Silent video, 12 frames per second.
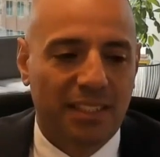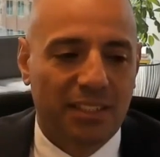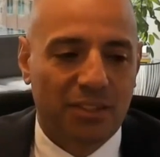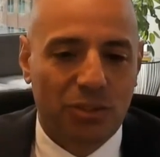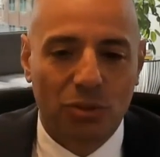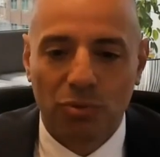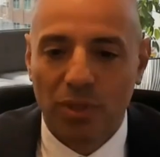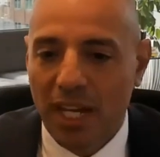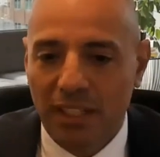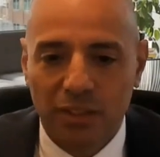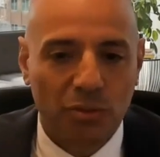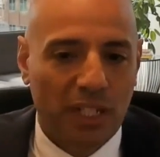to
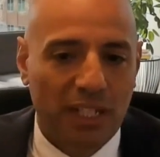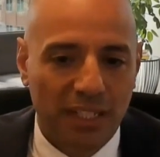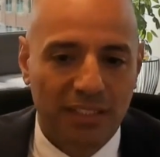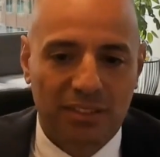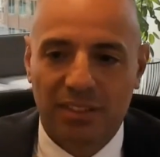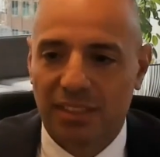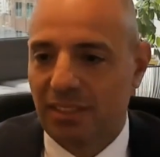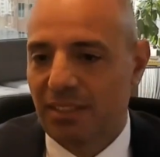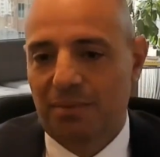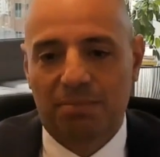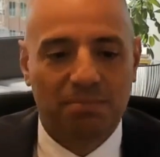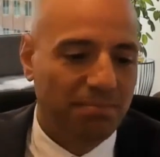react quickly to
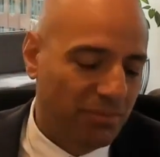this